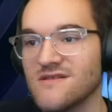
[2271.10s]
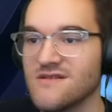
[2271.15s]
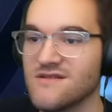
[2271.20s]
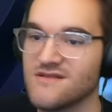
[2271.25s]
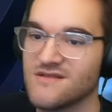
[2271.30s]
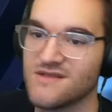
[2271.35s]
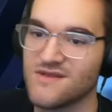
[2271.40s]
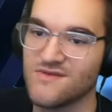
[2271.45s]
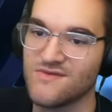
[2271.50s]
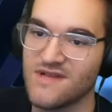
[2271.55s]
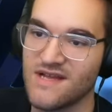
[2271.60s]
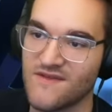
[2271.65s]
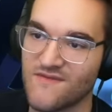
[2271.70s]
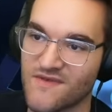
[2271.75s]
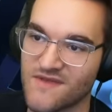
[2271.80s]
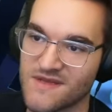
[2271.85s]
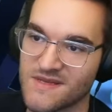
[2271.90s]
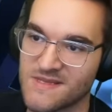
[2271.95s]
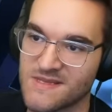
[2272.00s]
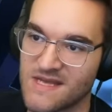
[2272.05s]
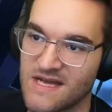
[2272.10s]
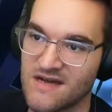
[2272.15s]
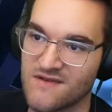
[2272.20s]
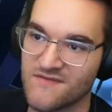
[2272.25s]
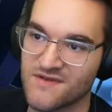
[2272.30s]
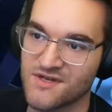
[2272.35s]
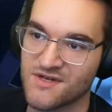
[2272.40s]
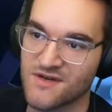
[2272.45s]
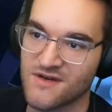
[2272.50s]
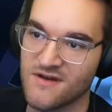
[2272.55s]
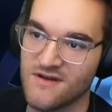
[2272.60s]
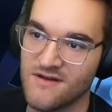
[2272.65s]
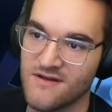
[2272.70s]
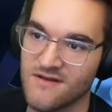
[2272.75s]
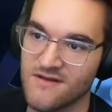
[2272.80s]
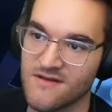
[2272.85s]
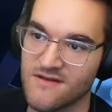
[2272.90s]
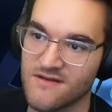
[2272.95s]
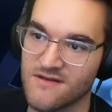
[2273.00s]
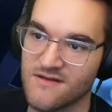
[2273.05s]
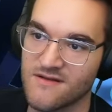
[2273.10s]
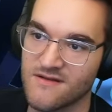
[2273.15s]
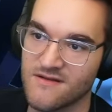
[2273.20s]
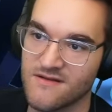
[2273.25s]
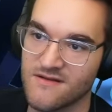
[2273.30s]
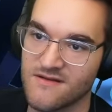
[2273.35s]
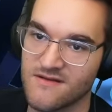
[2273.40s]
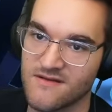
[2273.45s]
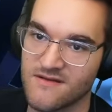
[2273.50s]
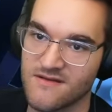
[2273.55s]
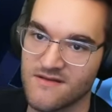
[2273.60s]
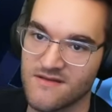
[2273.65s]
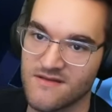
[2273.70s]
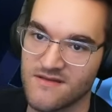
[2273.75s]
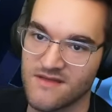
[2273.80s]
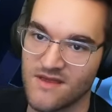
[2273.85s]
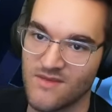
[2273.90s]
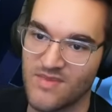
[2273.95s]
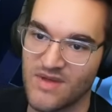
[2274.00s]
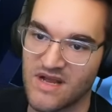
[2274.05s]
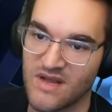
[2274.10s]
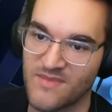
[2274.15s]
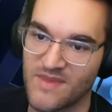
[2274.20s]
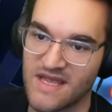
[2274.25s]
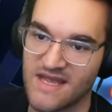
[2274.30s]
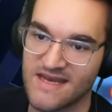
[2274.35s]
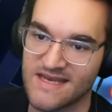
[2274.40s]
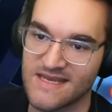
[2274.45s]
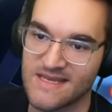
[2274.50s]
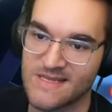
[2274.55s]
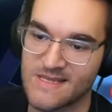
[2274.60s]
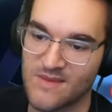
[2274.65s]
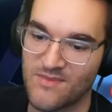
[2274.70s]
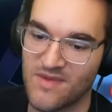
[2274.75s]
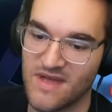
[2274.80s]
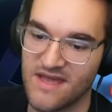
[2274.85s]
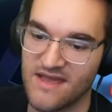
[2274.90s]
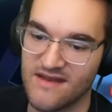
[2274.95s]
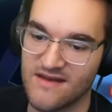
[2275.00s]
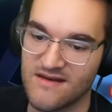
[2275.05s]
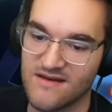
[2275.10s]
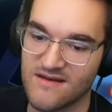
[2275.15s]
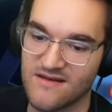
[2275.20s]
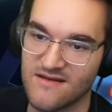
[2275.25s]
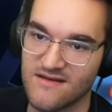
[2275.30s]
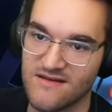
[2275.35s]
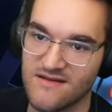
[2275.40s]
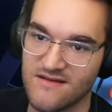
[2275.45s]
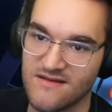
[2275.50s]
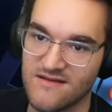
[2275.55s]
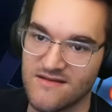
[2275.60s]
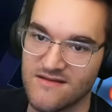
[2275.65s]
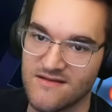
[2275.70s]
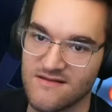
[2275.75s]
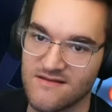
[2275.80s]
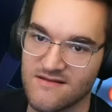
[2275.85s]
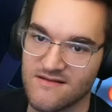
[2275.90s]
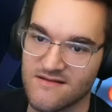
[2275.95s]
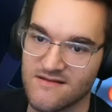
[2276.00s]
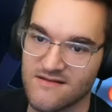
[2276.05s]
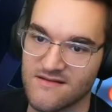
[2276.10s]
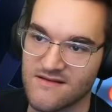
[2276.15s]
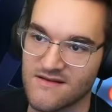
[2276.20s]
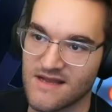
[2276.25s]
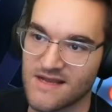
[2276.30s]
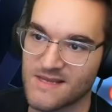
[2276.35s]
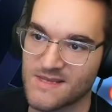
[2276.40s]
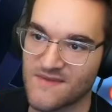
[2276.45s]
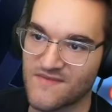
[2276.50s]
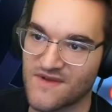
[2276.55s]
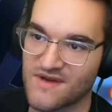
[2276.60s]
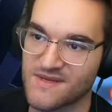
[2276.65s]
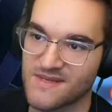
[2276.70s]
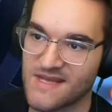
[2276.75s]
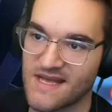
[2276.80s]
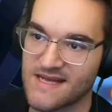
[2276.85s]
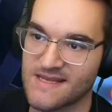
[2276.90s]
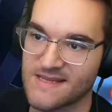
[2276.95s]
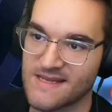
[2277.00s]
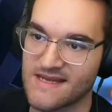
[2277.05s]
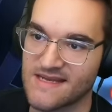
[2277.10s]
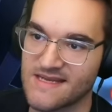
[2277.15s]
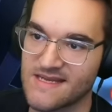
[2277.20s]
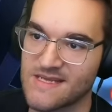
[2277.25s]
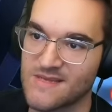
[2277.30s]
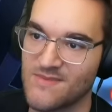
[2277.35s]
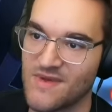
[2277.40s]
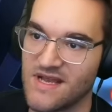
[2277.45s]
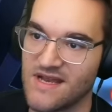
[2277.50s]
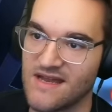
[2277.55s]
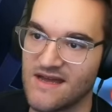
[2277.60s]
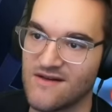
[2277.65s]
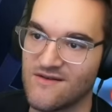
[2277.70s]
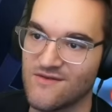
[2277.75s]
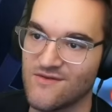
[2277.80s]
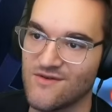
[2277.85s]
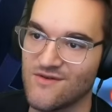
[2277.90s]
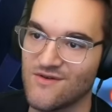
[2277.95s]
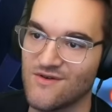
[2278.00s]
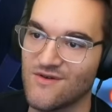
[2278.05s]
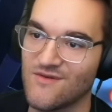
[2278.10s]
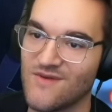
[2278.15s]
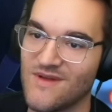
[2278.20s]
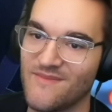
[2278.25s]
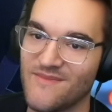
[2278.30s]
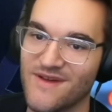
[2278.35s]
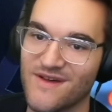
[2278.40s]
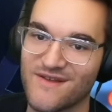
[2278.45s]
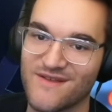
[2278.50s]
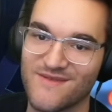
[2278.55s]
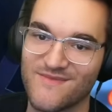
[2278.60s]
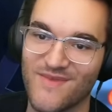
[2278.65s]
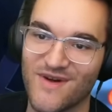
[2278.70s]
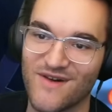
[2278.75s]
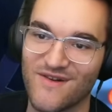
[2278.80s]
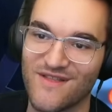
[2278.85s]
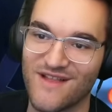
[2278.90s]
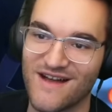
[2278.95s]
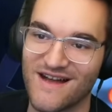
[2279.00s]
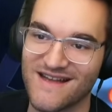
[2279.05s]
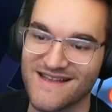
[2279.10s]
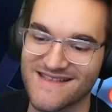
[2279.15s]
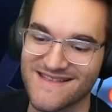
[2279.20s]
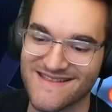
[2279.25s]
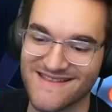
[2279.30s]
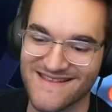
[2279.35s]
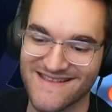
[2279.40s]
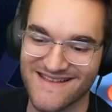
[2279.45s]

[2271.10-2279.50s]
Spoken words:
Too late for this salvager. They pick up the anticipate. Okay, so they're just casting anticipate now. Oh, we milled Bolas.